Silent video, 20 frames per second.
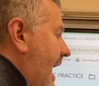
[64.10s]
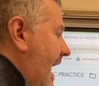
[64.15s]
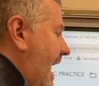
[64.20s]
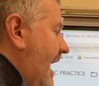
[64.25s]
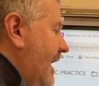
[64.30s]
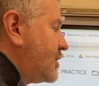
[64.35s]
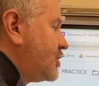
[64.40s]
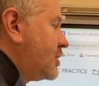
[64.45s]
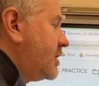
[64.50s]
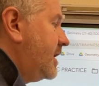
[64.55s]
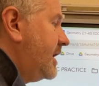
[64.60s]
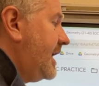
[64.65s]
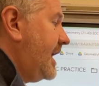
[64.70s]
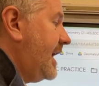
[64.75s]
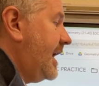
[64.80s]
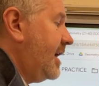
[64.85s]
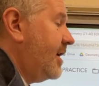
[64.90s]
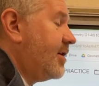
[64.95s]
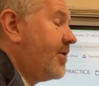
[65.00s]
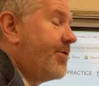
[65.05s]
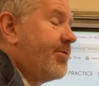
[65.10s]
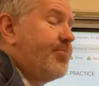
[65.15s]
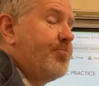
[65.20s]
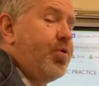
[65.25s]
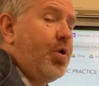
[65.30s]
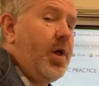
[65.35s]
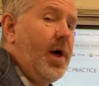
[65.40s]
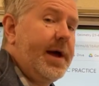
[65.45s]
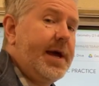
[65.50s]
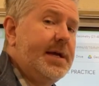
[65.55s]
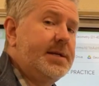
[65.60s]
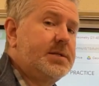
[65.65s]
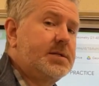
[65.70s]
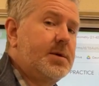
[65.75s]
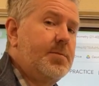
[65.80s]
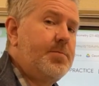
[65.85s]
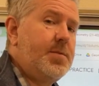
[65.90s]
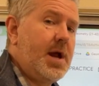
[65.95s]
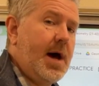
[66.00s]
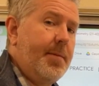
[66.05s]
to actually plug in
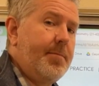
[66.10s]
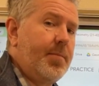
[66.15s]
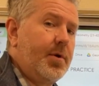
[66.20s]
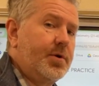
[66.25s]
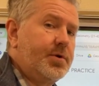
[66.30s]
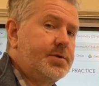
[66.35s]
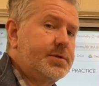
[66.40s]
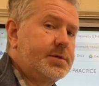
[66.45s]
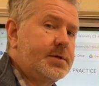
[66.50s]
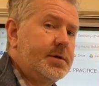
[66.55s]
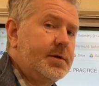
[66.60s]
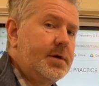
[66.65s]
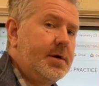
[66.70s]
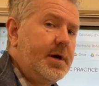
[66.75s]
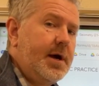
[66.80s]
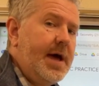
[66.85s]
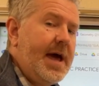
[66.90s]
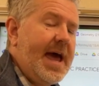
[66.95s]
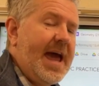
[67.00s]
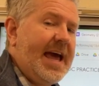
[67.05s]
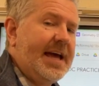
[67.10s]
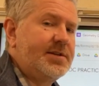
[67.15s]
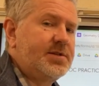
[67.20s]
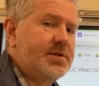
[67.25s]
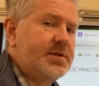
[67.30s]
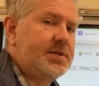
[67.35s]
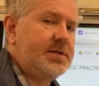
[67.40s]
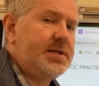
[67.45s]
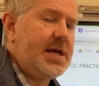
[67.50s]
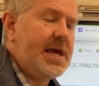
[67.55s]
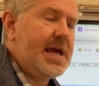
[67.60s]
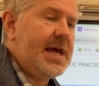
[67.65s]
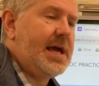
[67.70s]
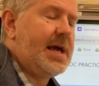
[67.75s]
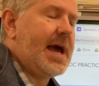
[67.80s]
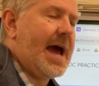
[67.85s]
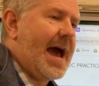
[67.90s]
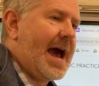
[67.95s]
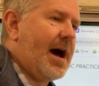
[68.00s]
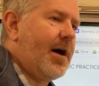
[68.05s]
some numbers and see
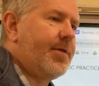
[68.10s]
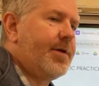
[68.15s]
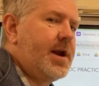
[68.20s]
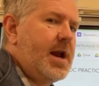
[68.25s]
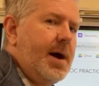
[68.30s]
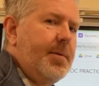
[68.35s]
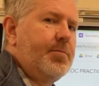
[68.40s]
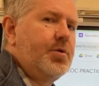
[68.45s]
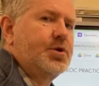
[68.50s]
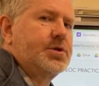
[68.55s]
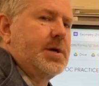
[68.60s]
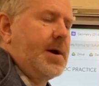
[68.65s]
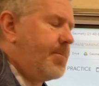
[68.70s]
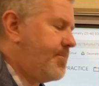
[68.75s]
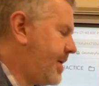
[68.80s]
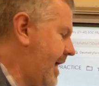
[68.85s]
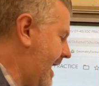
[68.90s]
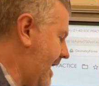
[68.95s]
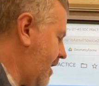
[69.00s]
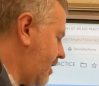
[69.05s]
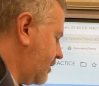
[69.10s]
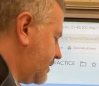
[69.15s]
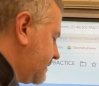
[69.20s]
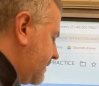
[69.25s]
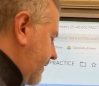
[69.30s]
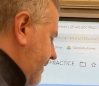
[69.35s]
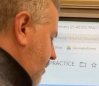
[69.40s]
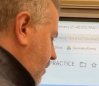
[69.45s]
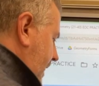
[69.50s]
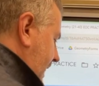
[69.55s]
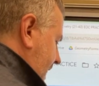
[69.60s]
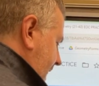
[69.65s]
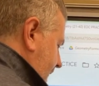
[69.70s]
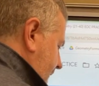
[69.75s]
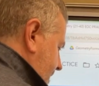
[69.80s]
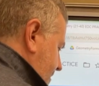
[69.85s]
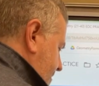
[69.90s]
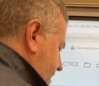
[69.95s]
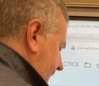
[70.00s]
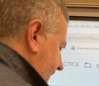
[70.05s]
how the numbers compare so that we can
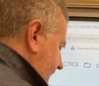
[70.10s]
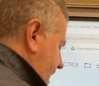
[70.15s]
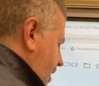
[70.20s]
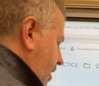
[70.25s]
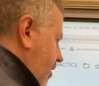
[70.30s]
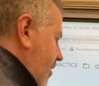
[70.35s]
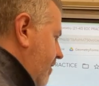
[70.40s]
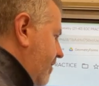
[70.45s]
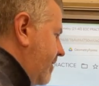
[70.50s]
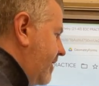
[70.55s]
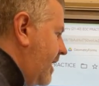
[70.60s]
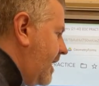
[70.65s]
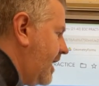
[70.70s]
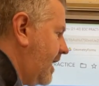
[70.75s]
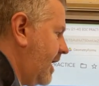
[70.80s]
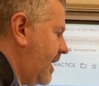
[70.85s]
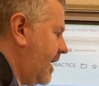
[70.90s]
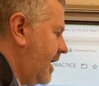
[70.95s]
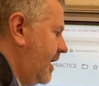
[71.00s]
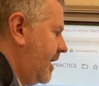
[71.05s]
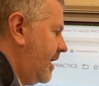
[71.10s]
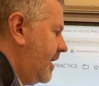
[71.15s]
compare the